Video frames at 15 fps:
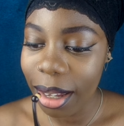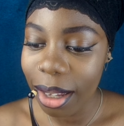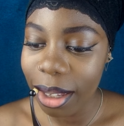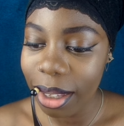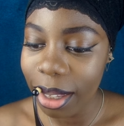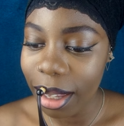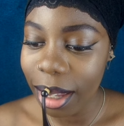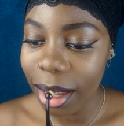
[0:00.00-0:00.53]

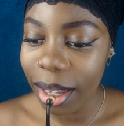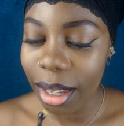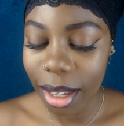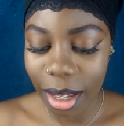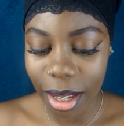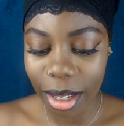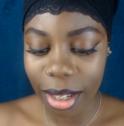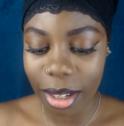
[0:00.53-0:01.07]
yeah,
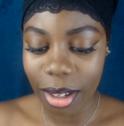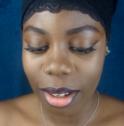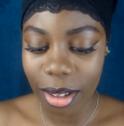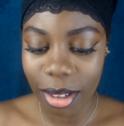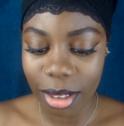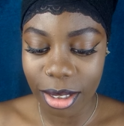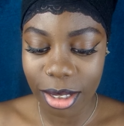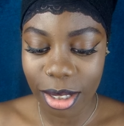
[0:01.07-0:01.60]
I
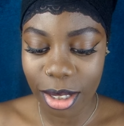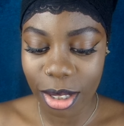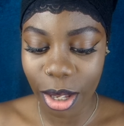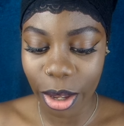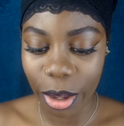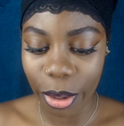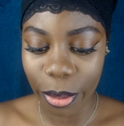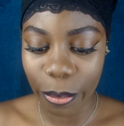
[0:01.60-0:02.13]
can't,
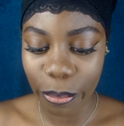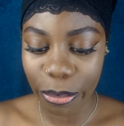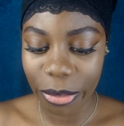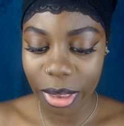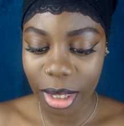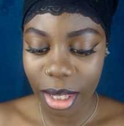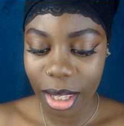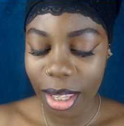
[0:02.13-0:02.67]
so
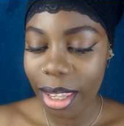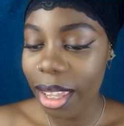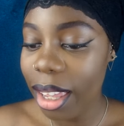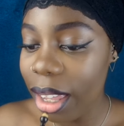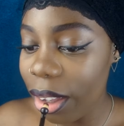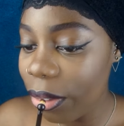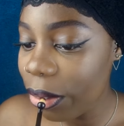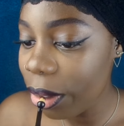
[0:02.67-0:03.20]

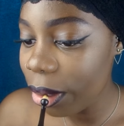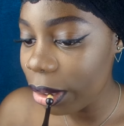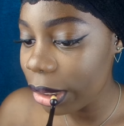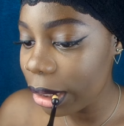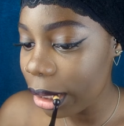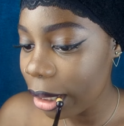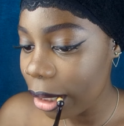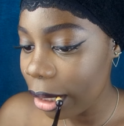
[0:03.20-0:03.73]
it feels